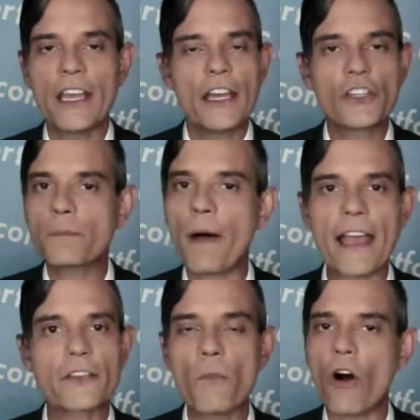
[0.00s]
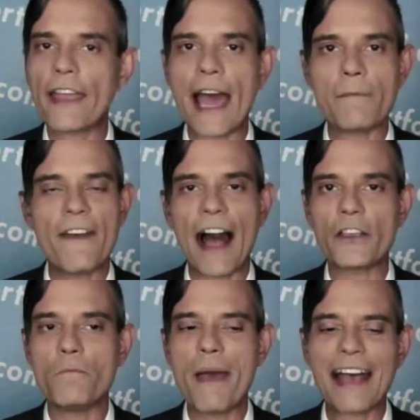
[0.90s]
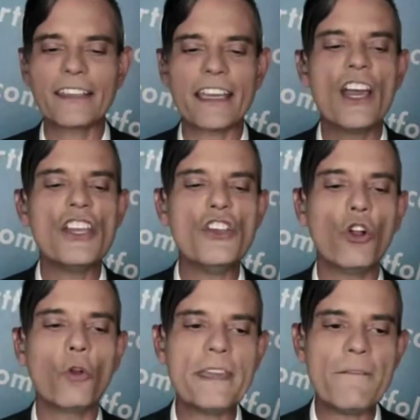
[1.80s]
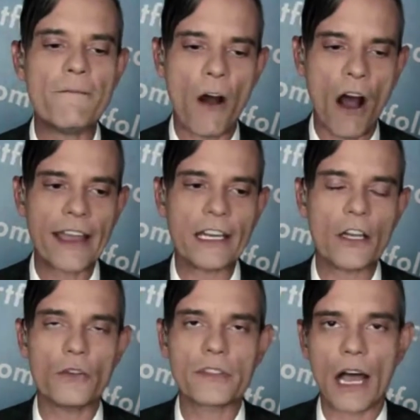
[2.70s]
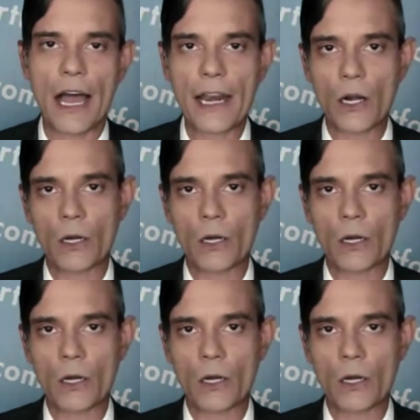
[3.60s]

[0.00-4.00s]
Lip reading: Just buy a small cap value basket. You'll be fine. It goes higher.